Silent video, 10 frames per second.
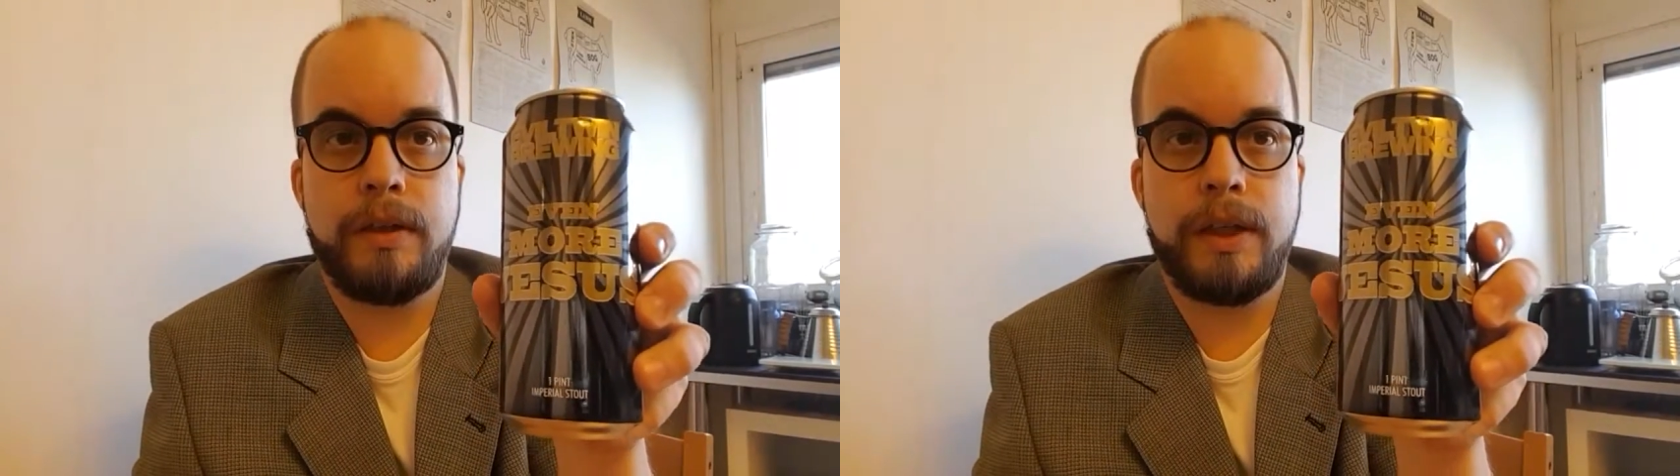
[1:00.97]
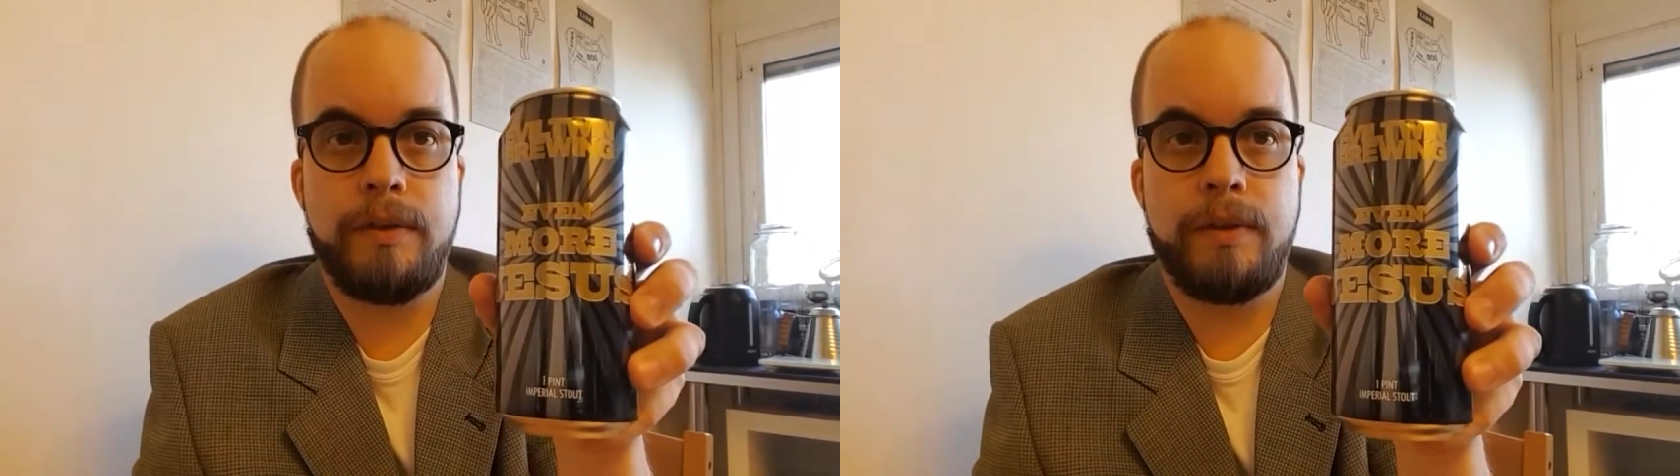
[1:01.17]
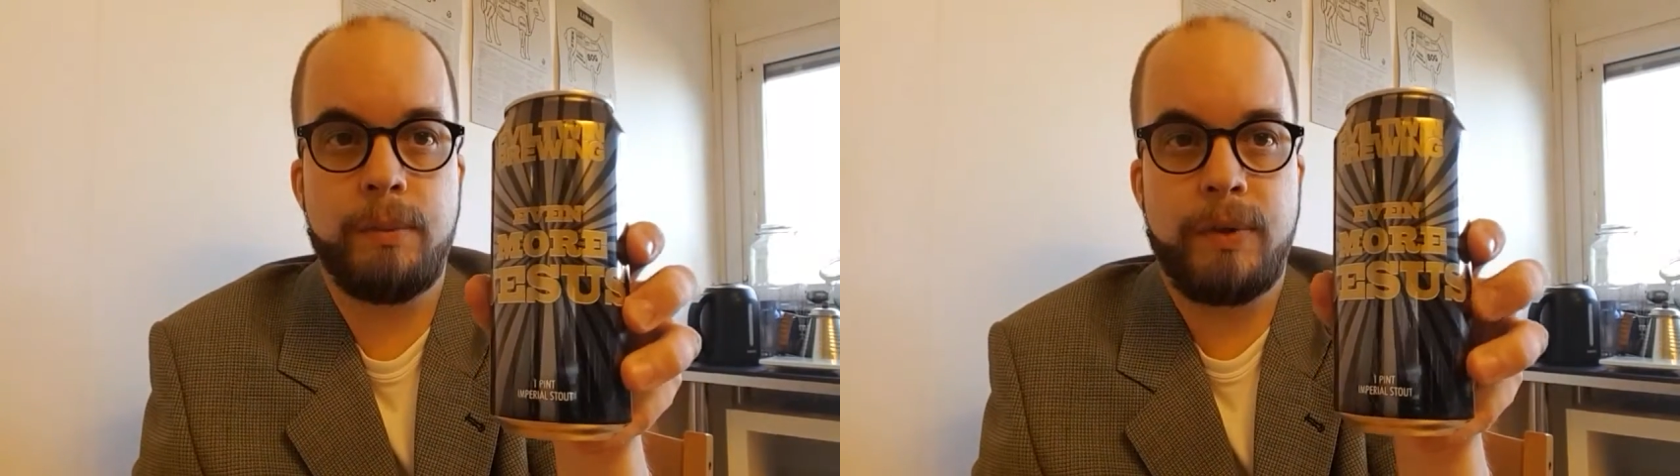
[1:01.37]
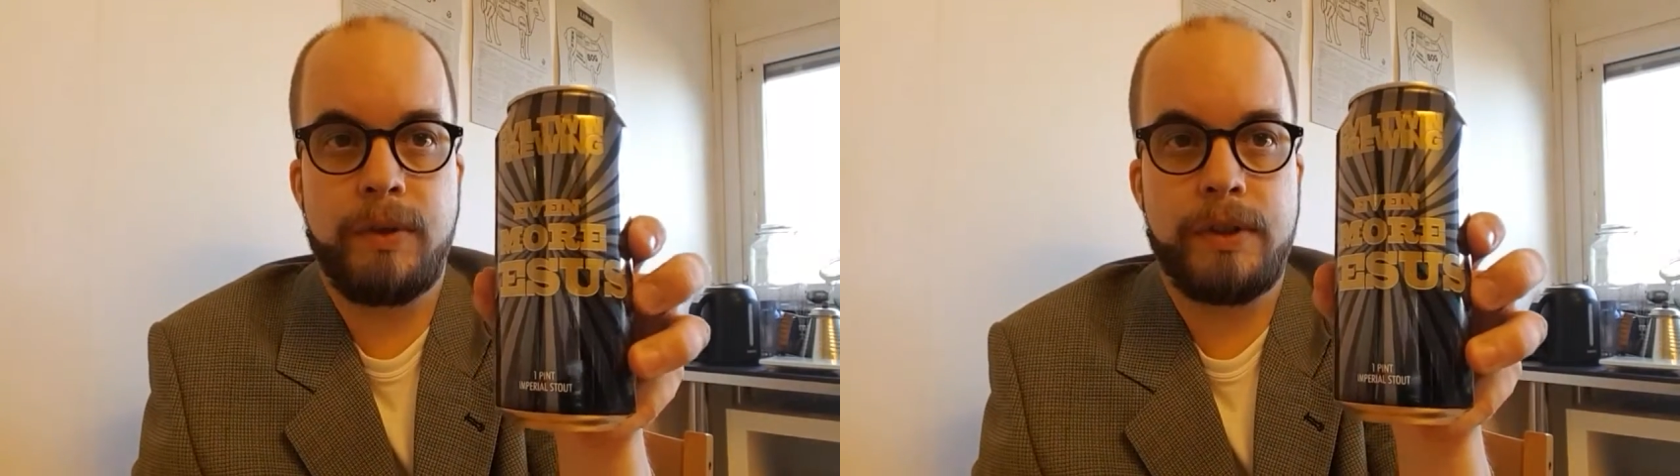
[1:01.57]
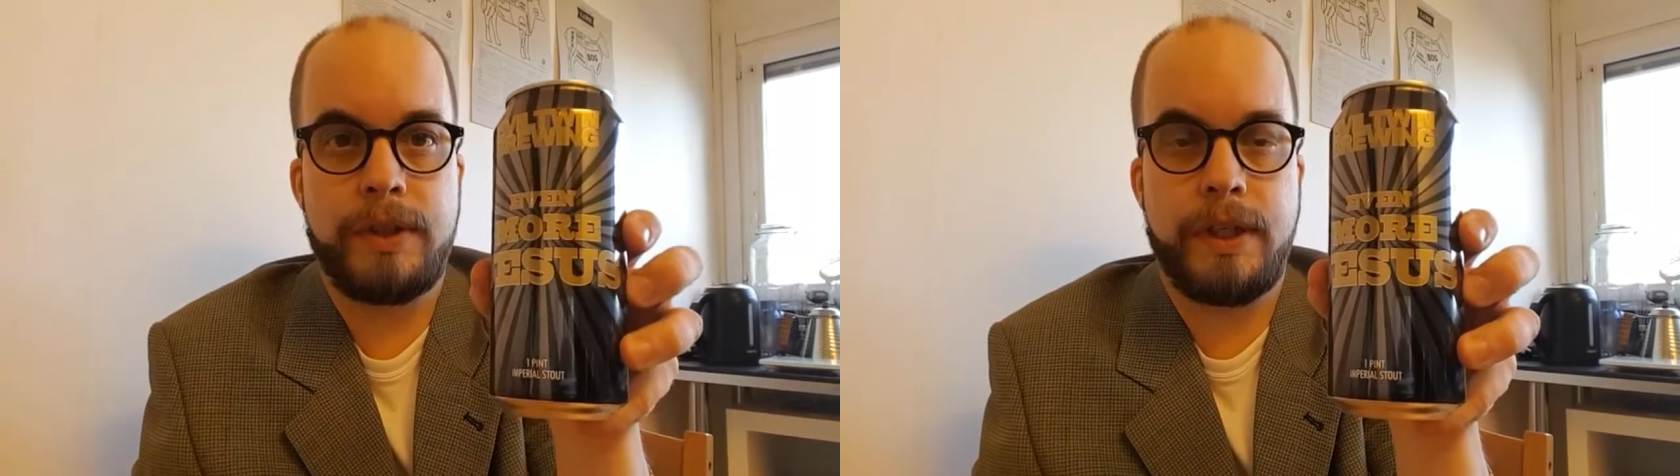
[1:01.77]
Even
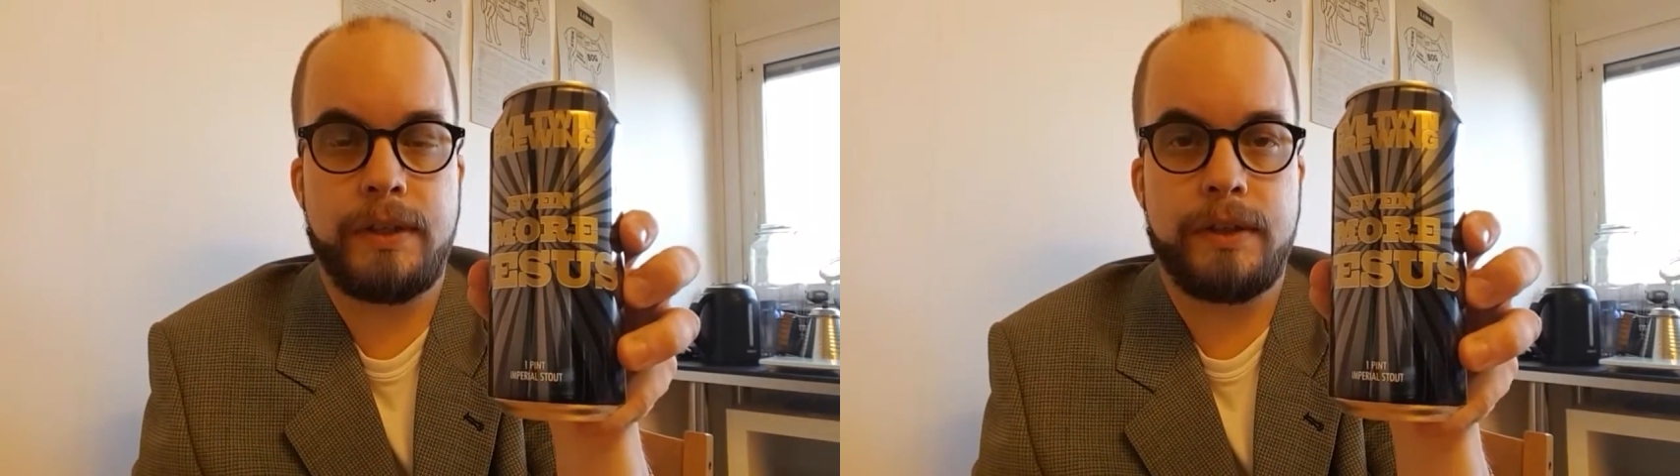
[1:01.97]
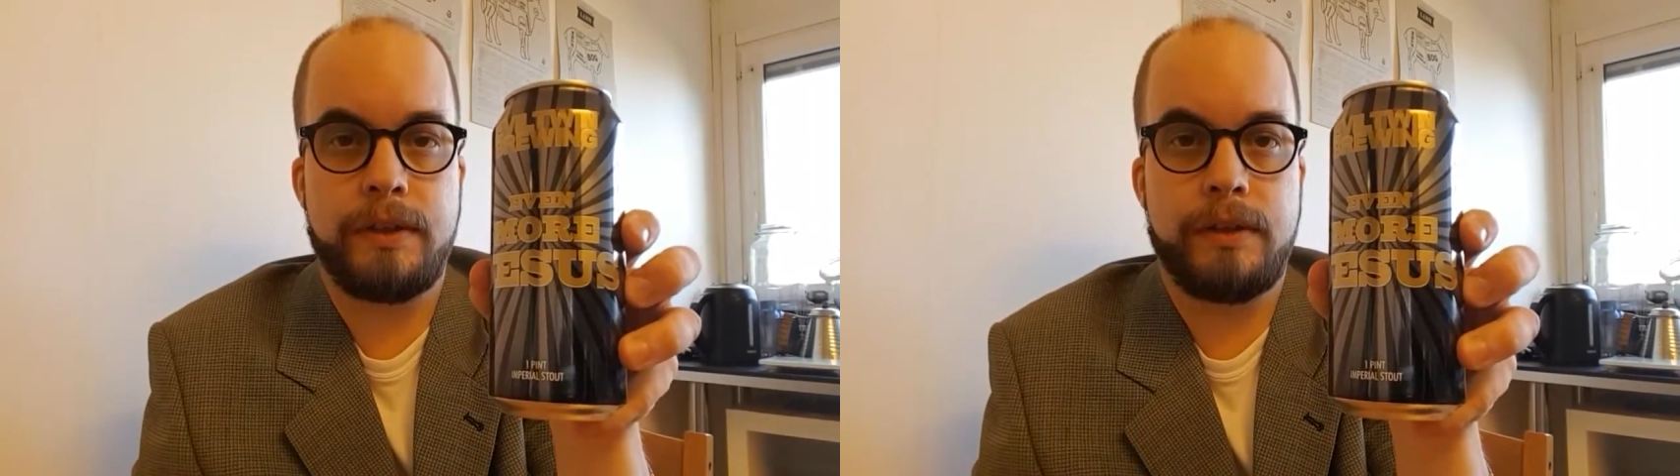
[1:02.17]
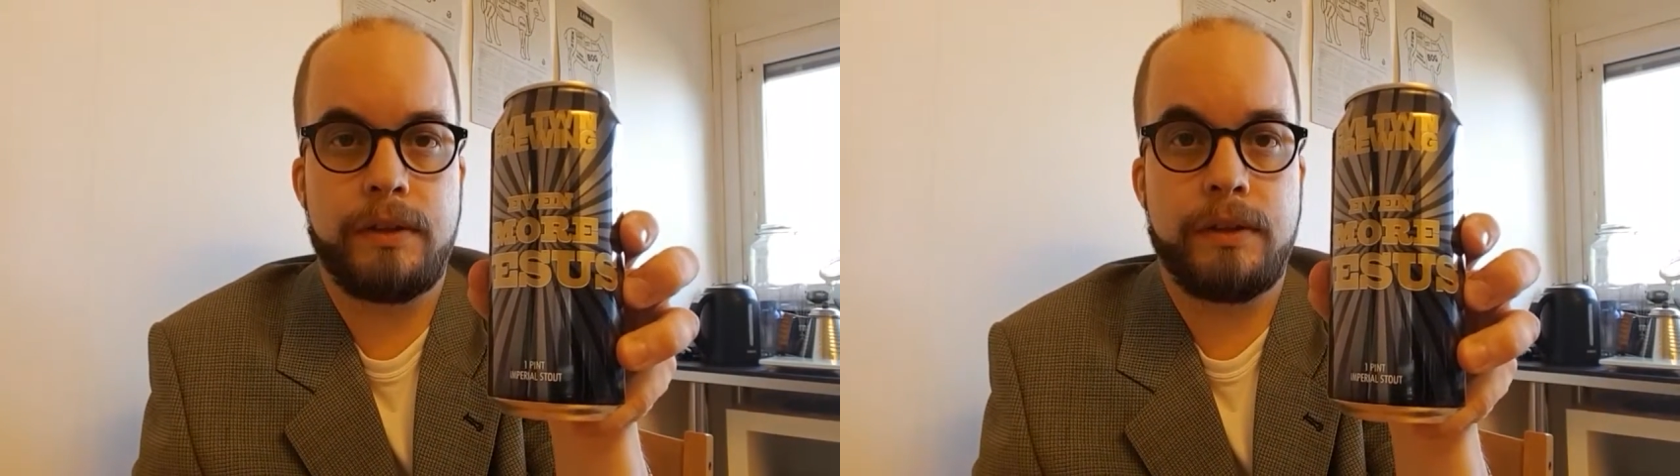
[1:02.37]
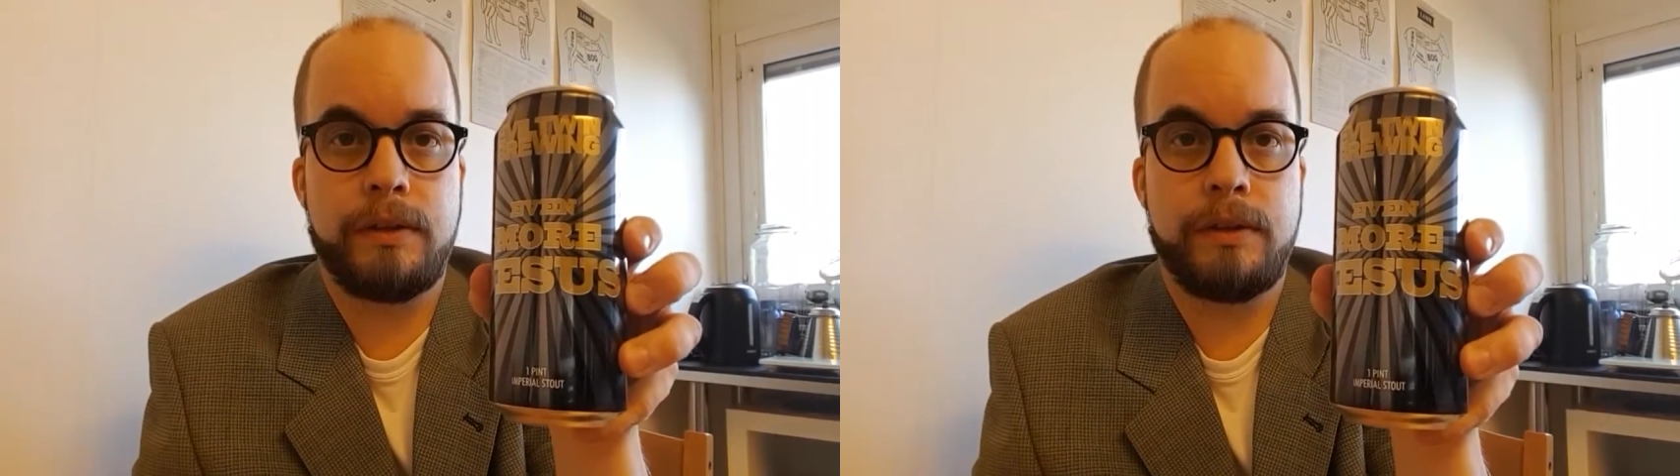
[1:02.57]
More Jesus.